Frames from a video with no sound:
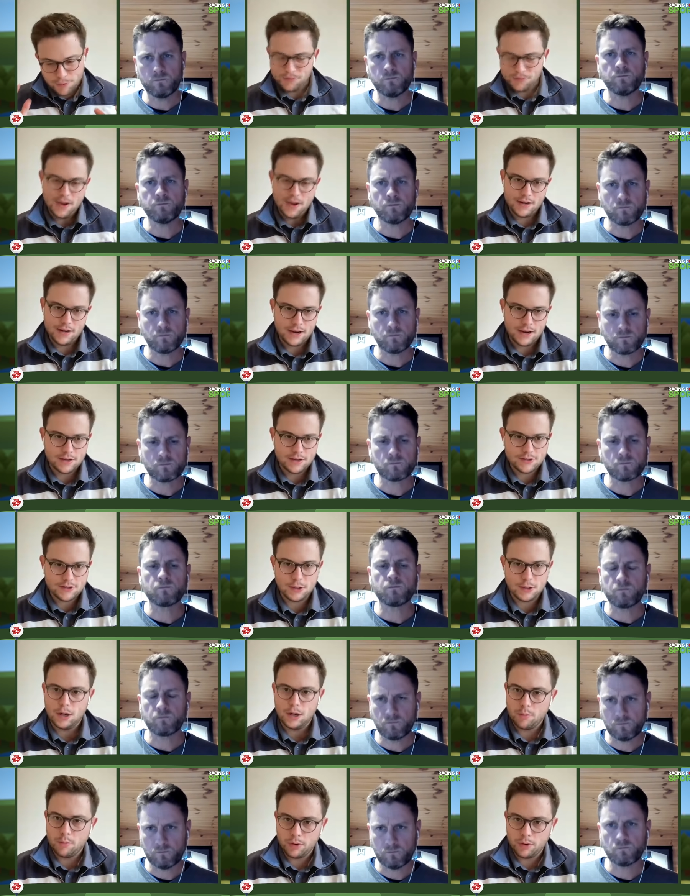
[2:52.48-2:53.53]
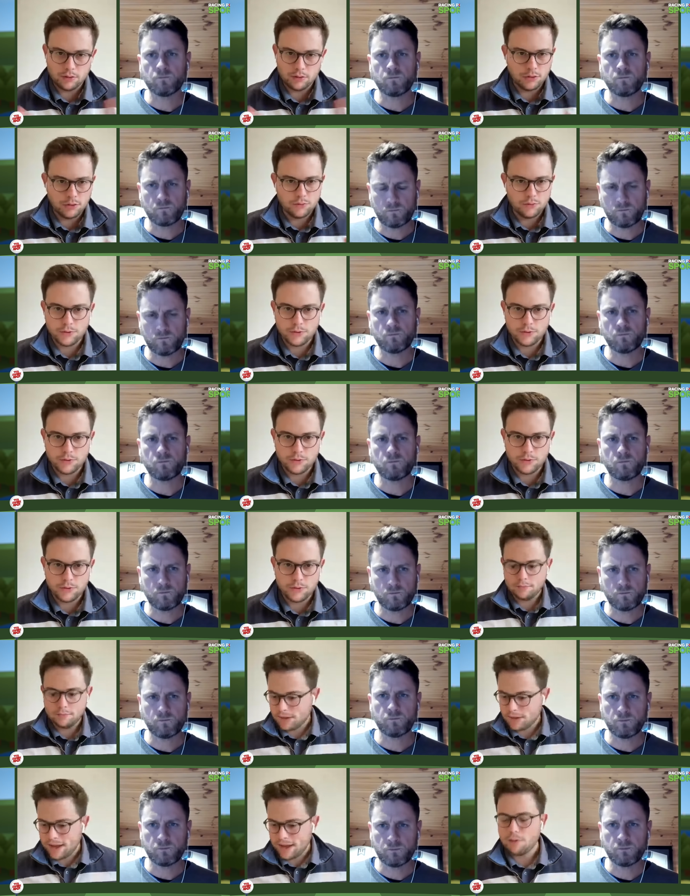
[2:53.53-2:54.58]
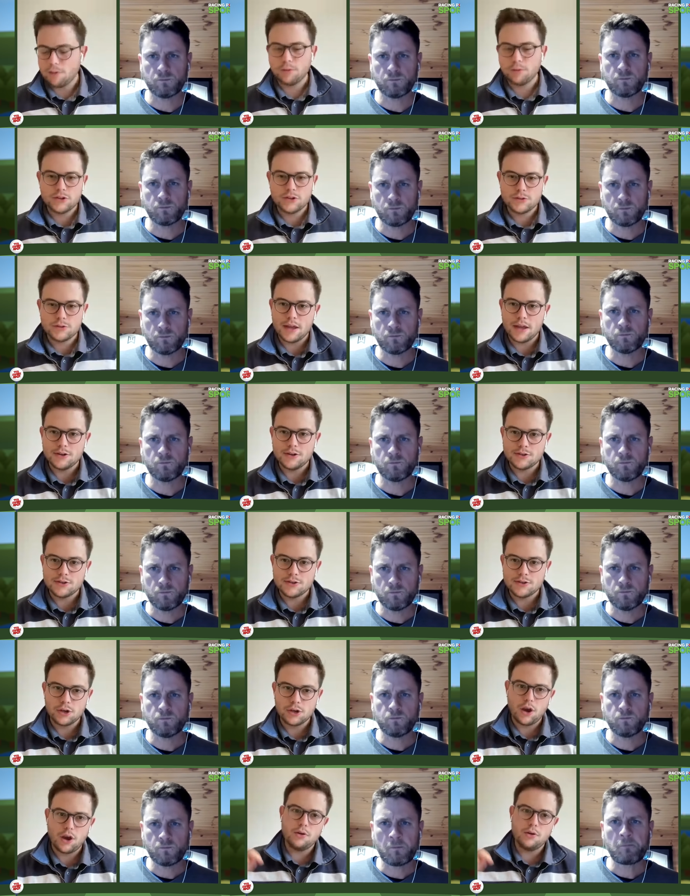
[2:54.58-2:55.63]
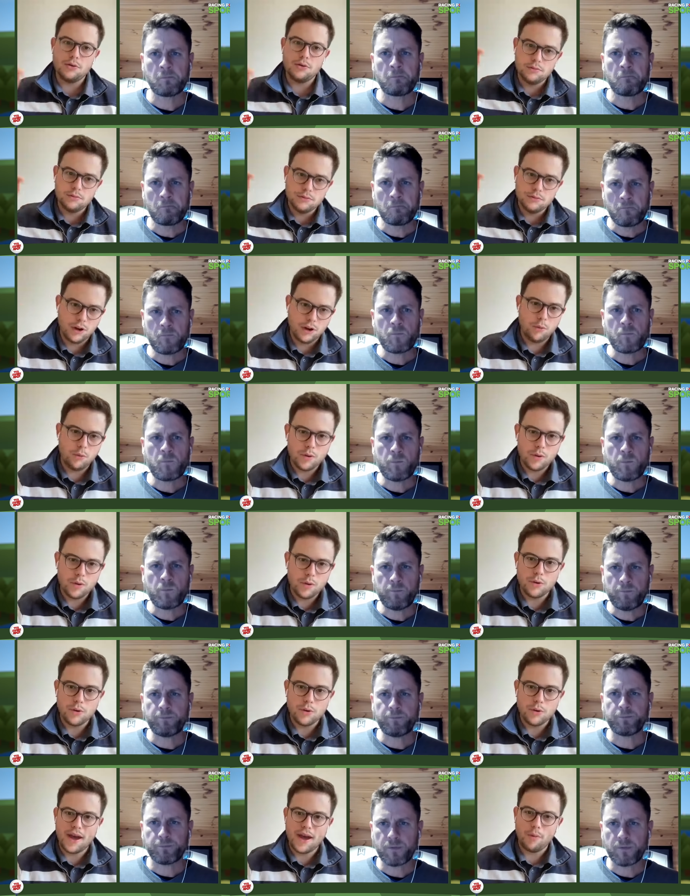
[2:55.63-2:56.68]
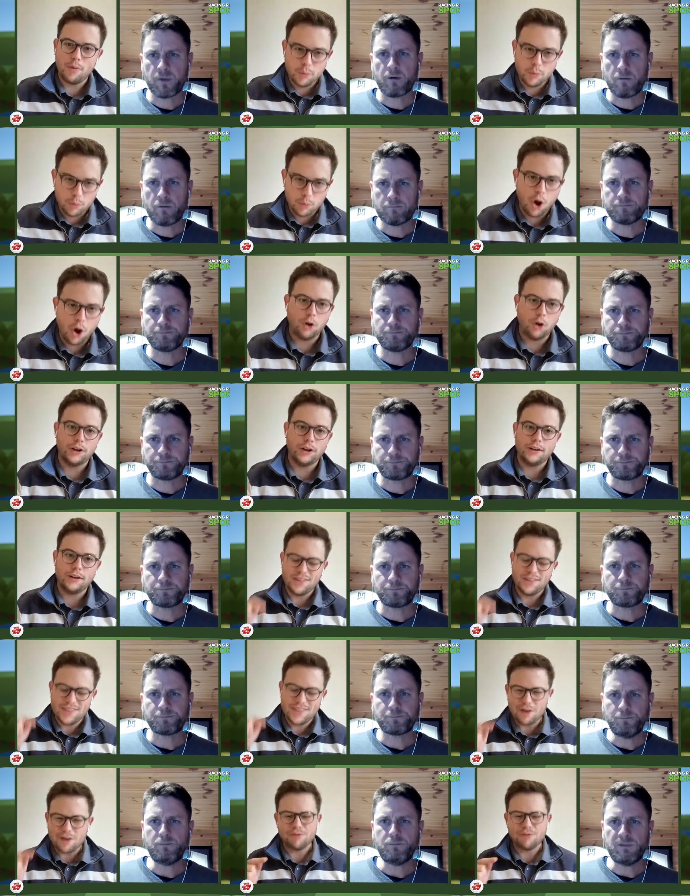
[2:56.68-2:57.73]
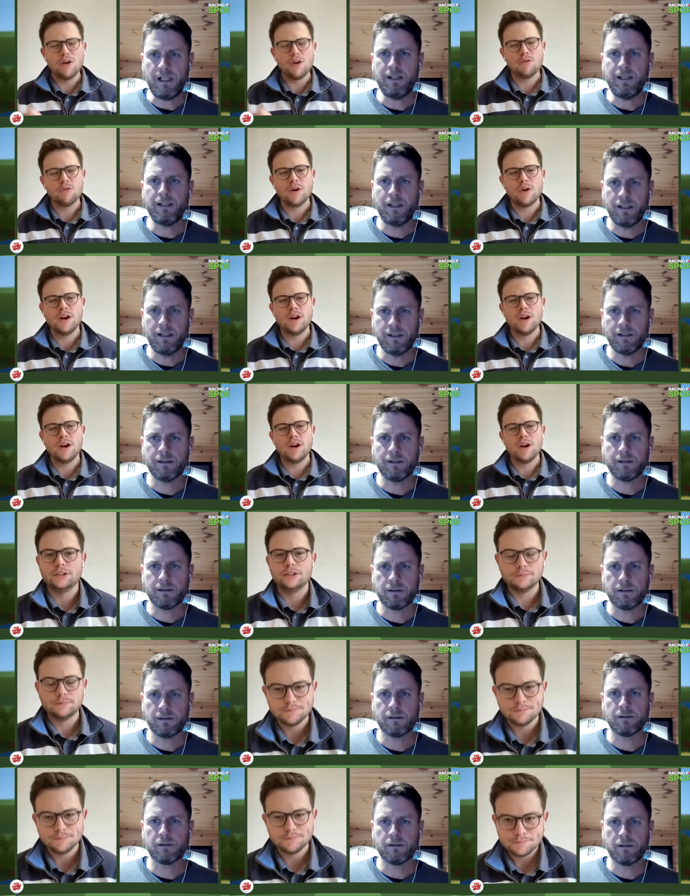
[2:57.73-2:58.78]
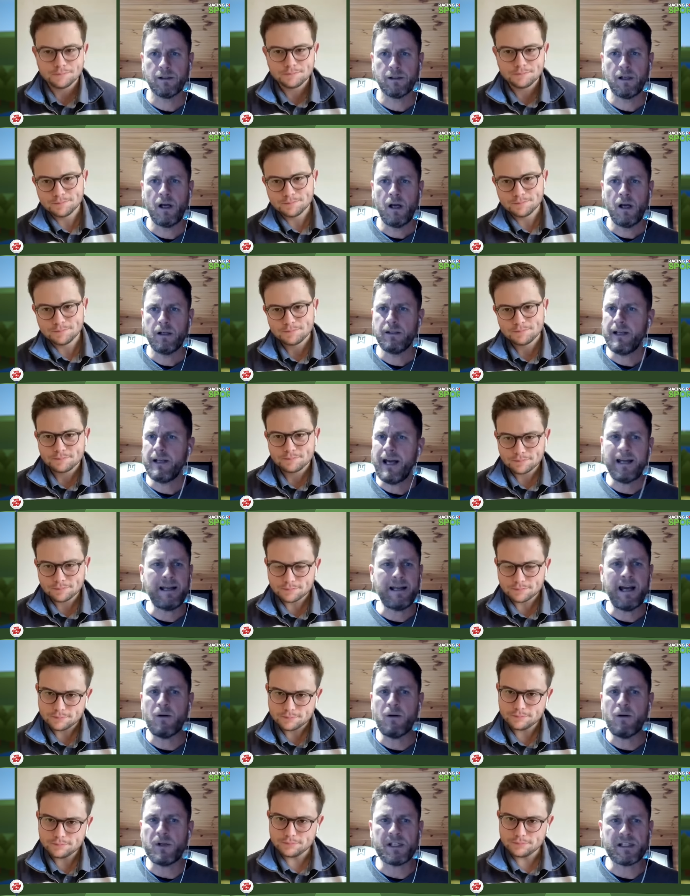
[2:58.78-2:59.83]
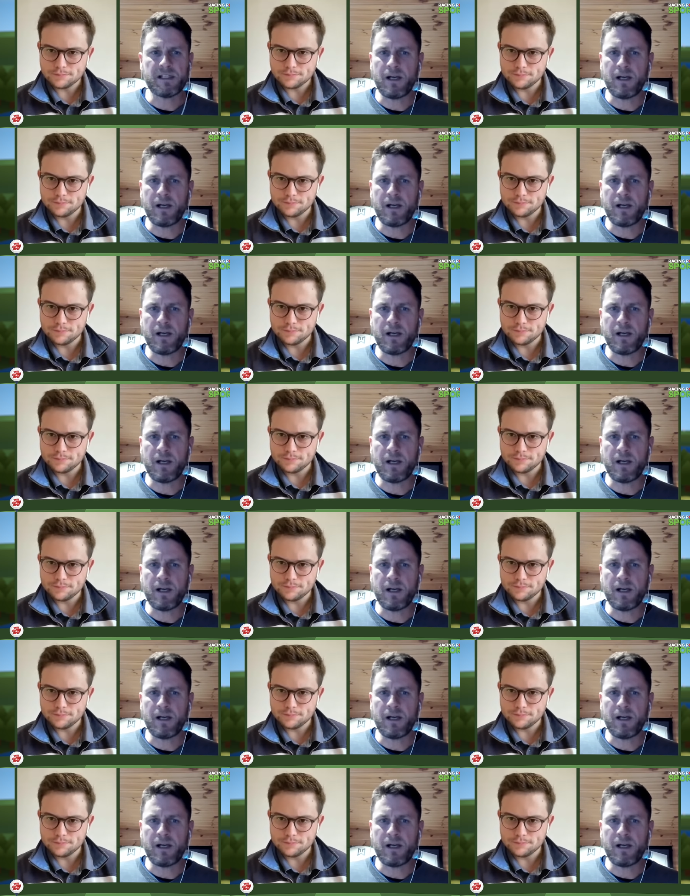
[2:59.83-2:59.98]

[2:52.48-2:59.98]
Speaker 1: in fifteen years' time when Ludvig's won countless majors and go, you know, we were there, we were on, and and that felt really good.
Speaker 2: Yeah, yeah, we